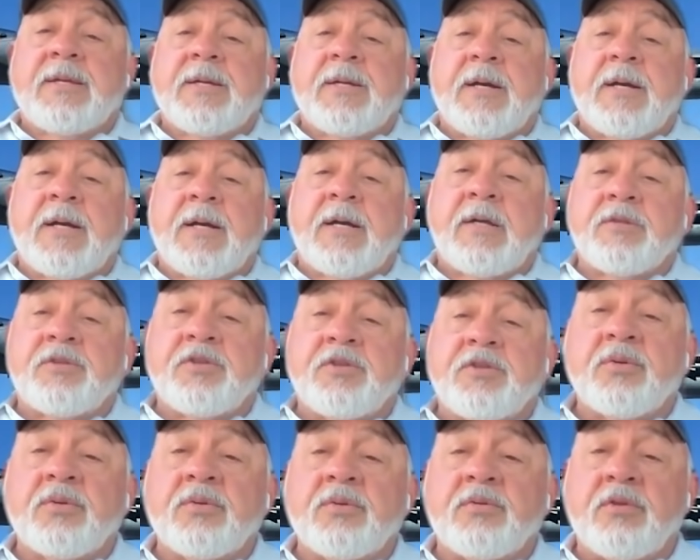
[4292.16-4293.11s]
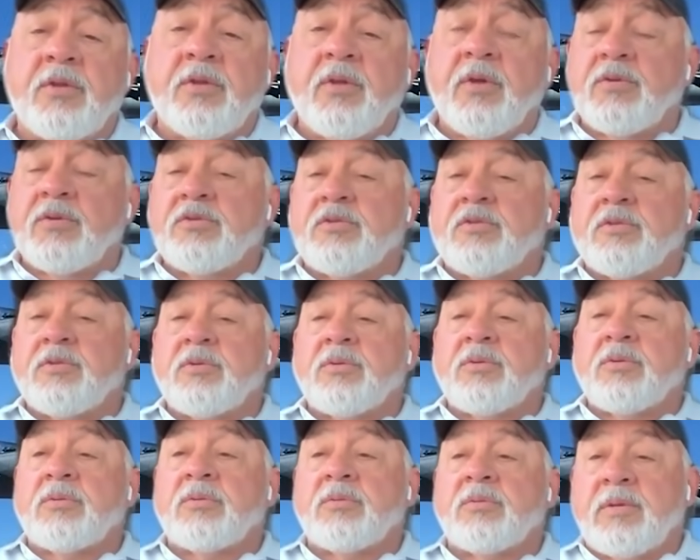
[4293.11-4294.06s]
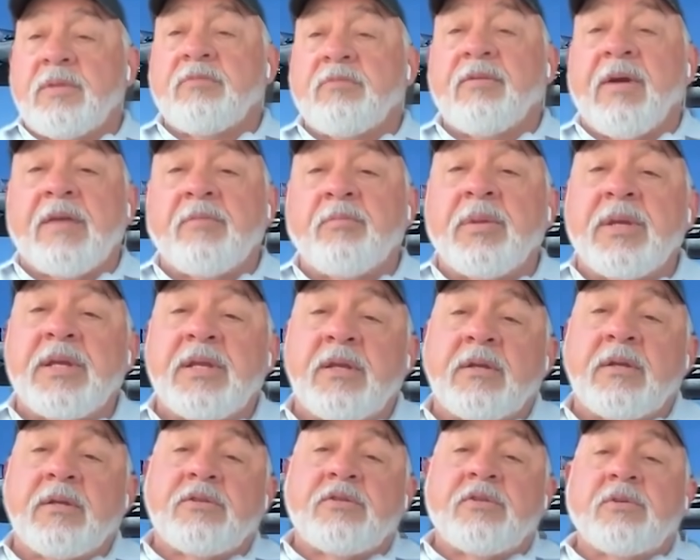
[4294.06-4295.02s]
uh, to, to those who invite me to,